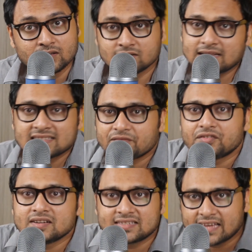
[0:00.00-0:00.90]
So that's the
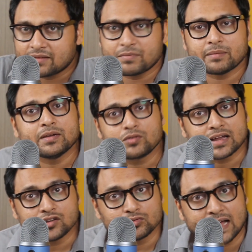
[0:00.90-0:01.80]
first thing. Maybe you
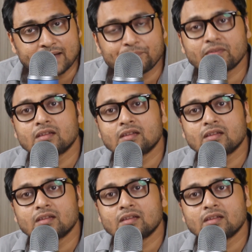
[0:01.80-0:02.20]
can do that.